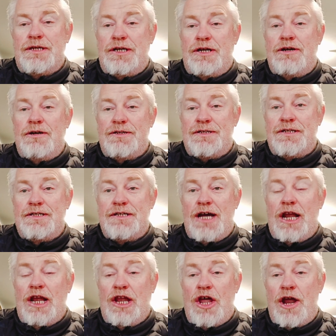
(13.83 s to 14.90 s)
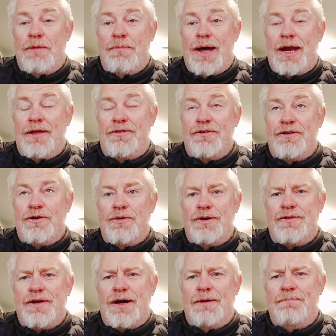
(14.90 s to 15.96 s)
It did cost us a lot of money to do
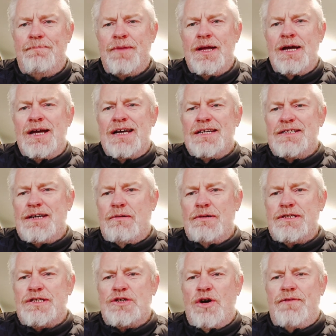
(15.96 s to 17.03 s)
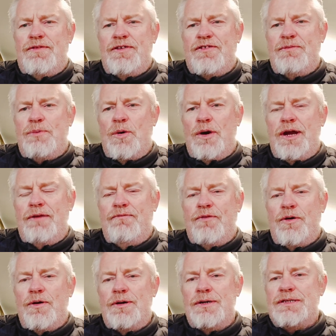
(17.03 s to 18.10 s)
it. So it was sort of disappointing
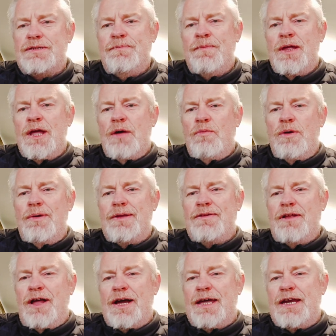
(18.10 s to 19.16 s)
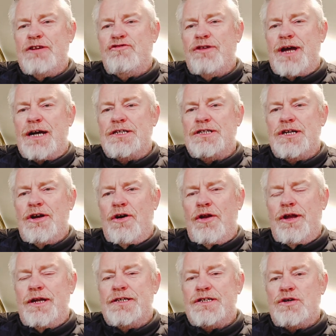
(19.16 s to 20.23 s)
for us. We went to like an introduction
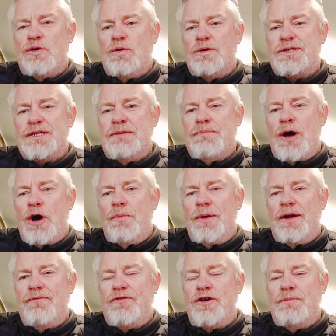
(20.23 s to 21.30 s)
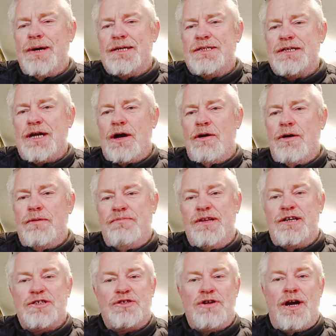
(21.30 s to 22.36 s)
on this course in Melbourne a few months ago at the
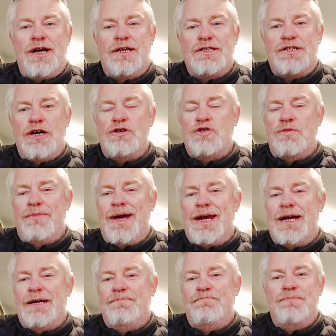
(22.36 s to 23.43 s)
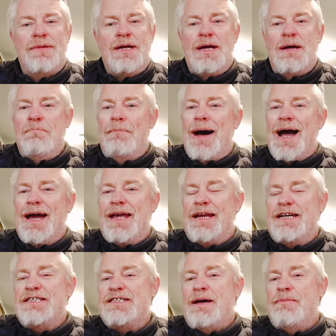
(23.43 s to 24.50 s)
Australian Social Media
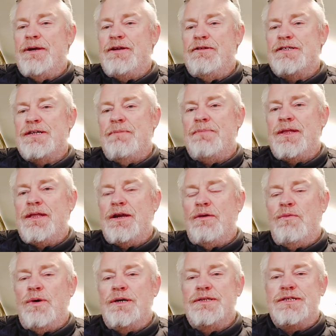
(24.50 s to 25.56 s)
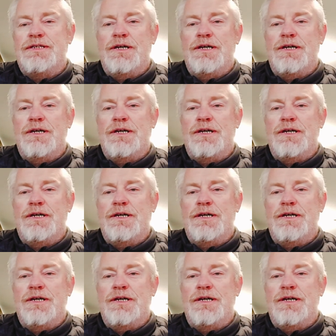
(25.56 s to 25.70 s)
Marketing Summit or something that it was.